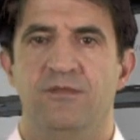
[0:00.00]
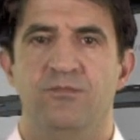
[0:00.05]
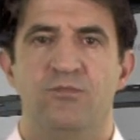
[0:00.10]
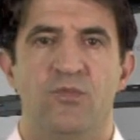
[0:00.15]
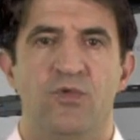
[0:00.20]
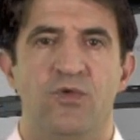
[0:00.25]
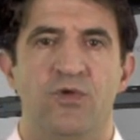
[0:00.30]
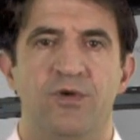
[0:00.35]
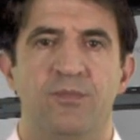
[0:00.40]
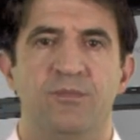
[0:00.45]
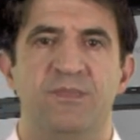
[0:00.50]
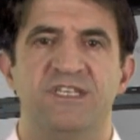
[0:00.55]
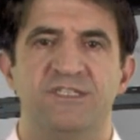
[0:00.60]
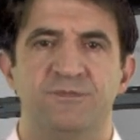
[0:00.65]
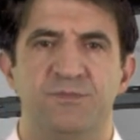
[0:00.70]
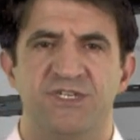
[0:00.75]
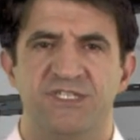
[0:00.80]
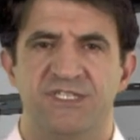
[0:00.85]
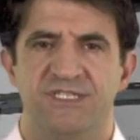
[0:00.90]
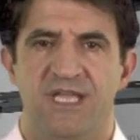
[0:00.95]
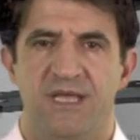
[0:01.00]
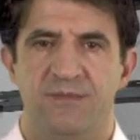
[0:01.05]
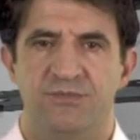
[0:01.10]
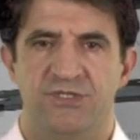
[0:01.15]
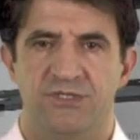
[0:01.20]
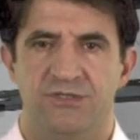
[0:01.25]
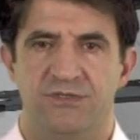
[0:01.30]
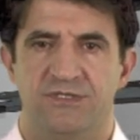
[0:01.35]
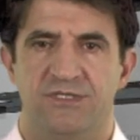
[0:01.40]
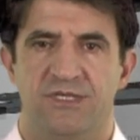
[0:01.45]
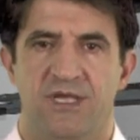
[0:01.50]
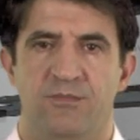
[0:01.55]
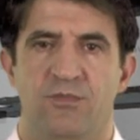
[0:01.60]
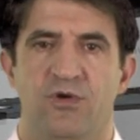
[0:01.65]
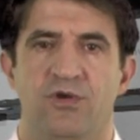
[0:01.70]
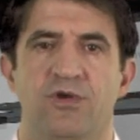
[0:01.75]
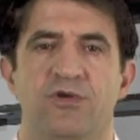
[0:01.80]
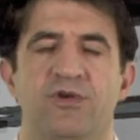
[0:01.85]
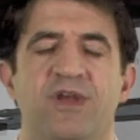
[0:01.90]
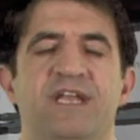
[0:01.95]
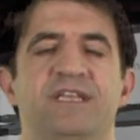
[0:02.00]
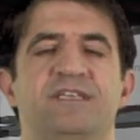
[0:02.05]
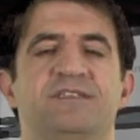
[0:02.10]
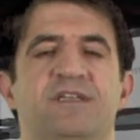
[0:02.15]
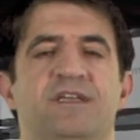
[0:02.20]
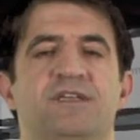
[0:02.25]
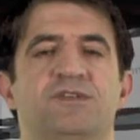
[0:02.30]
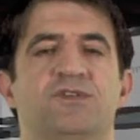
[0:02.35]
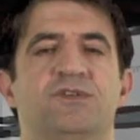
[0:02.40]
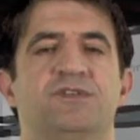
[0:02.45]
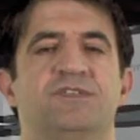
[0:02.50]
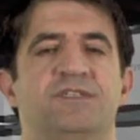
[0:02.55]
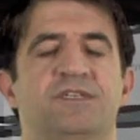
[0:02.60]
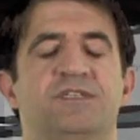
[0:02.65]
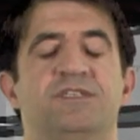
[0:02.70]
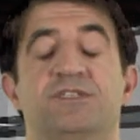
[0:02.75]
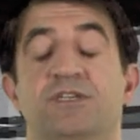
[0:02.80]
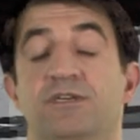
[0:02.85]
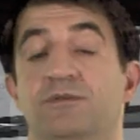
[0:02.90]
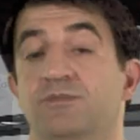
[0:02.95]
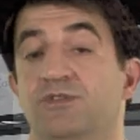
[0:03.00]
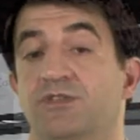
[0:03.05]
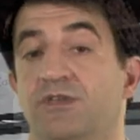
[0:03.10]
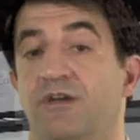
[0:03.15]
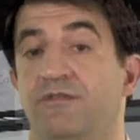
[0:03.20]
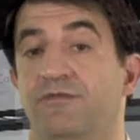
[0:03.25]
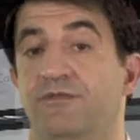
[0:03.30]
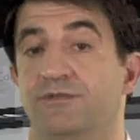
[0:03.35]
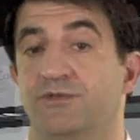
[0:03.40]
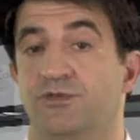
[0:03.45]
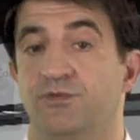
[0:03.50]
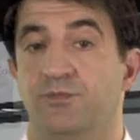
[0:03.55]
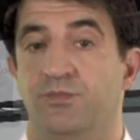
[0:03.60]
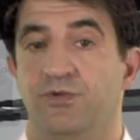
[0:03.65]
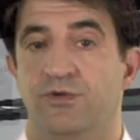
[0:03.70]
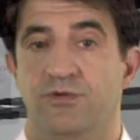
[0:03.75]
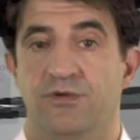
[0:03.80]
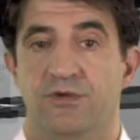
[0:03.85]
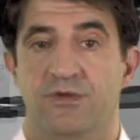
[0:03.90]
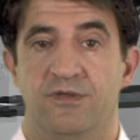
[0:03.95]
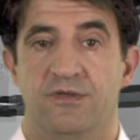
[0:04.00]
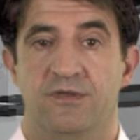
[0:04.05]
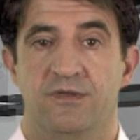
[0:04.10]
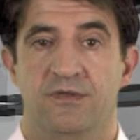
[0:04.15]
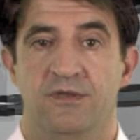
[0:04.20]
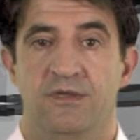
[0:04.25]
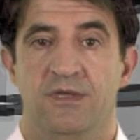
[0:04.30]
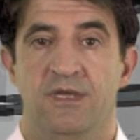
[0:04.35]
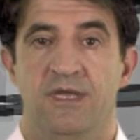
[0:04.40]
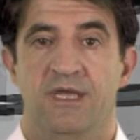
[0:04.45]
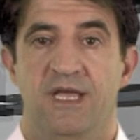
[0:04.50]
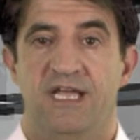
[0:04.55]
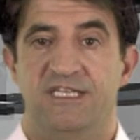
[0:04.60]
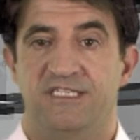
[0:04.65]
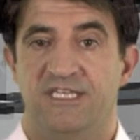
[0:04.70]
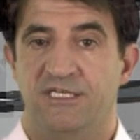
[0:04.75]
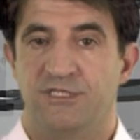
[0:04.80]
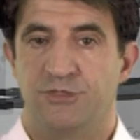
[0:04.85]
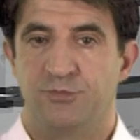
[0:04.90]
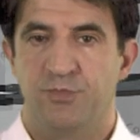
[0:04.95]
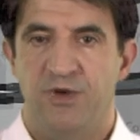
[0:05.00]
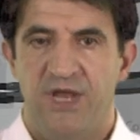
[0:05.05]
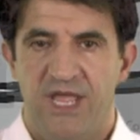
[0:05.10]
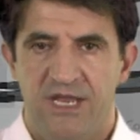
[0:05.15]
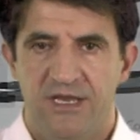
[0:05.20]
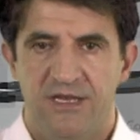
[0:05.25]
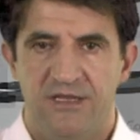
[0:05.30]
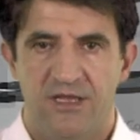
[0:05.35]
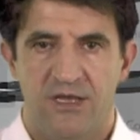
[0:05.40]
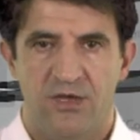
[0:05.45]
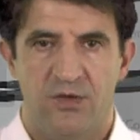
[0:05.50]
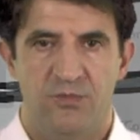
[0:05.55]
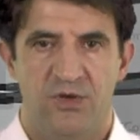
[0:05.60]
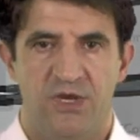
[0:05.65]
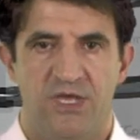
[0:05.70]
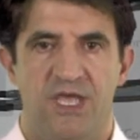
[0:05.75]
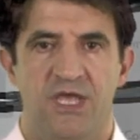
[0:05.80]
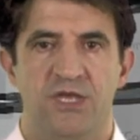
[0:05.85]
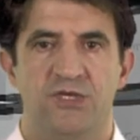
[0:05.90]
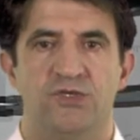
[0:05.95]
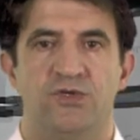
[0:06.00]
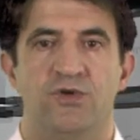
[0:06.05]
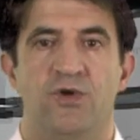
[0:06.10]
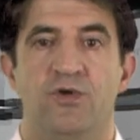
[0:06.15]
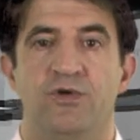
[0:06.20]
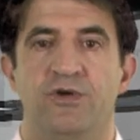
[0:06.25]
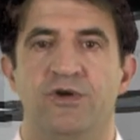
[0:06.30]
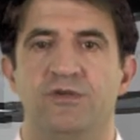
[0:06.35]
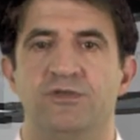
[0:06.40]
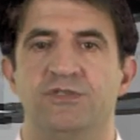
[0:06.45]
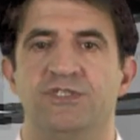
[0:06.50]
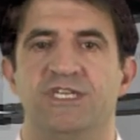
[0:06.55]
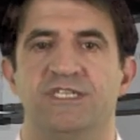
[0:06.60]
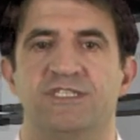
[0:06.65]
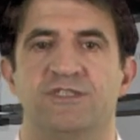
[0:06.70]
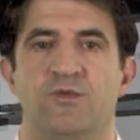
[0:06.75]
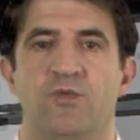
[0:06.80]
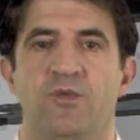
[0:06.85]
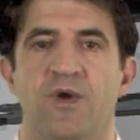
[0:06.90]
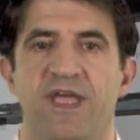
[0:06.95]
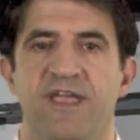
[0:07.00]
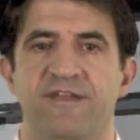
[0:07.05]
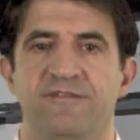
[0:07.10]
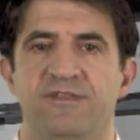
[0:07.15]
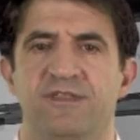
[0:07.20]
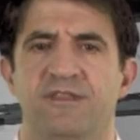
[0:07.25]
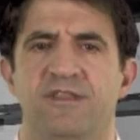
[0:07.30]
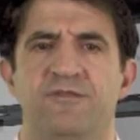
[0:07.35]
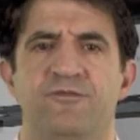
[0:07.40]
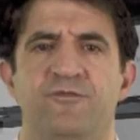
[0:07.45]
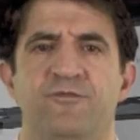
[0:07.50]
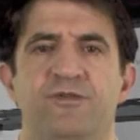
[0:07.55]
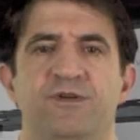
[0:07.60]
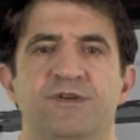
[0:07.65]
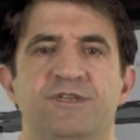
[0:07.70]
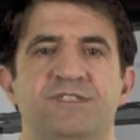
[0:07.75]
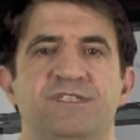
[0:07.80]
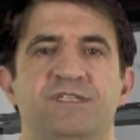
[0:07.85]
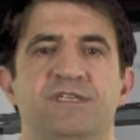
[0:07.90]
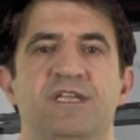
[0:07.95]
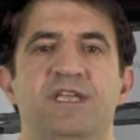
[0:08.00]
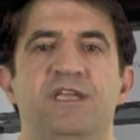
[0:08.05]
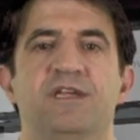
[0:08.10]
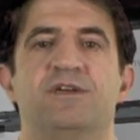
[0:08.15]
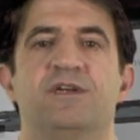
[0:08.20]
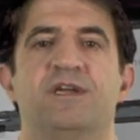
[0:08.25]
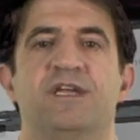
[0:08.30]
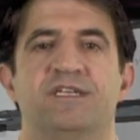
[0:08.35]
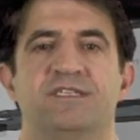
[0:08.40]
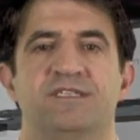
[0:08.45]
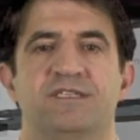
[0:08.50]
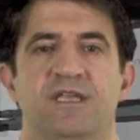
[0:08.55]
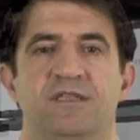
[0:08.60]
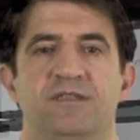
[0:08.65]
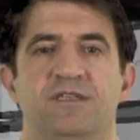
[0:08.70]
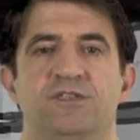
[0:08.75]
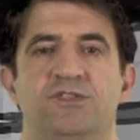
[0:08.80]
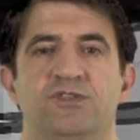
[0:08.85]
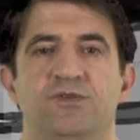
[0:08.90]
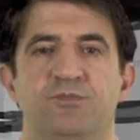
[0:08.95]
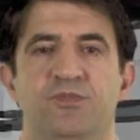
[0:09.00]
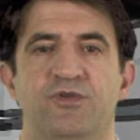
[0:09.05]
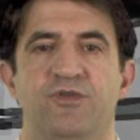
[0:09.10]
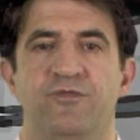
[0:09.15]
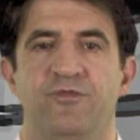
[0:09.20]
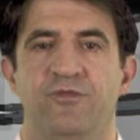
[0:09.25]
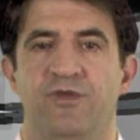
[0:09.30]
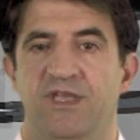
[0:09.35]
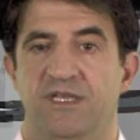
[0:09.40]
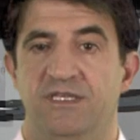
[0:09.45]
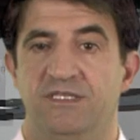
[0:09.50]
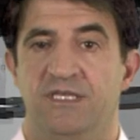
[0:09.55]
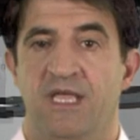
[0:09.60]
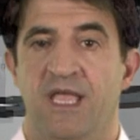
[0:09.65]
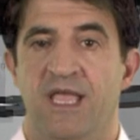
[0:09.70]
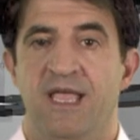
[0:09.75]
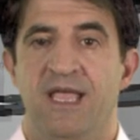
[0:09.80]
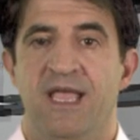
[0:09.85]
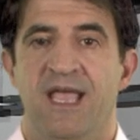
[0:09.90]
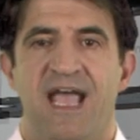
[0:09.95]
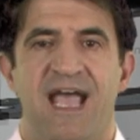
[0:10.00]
added more misperceptions among organizations in terms of support. As explained in the communication, Oracle just waives the first year extended support fees